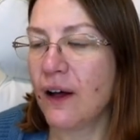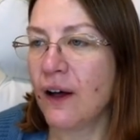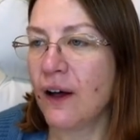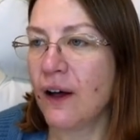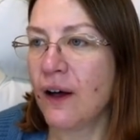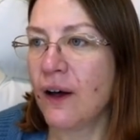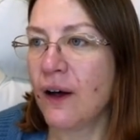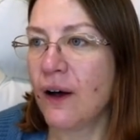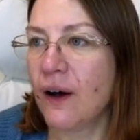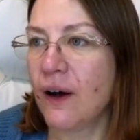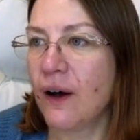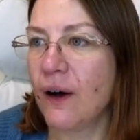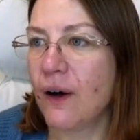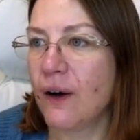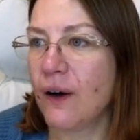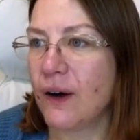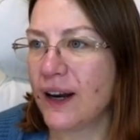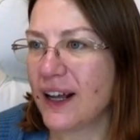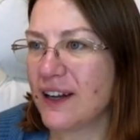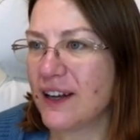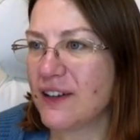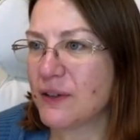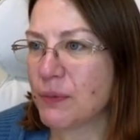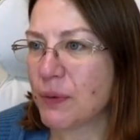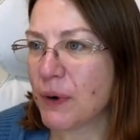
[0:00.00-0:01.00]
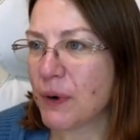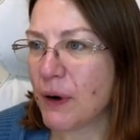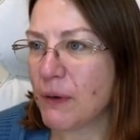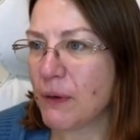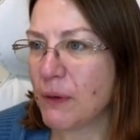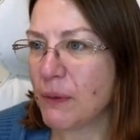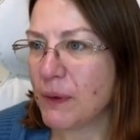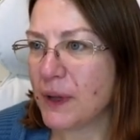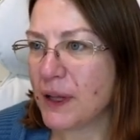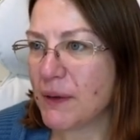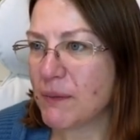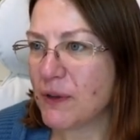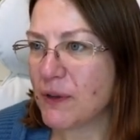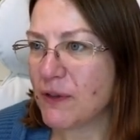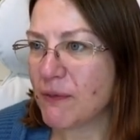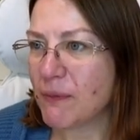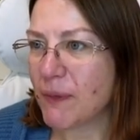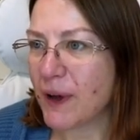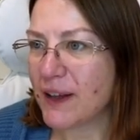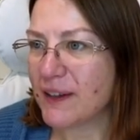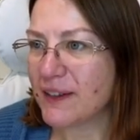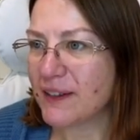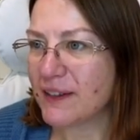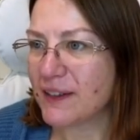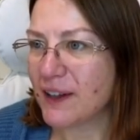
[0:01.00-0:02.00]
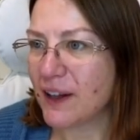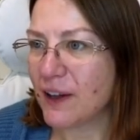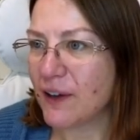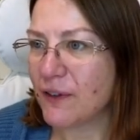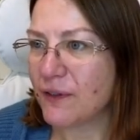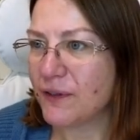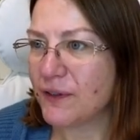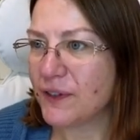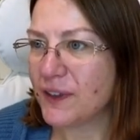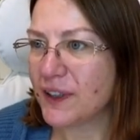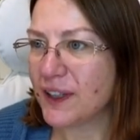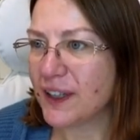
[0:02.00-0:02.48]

Oh, and I should probably move myself to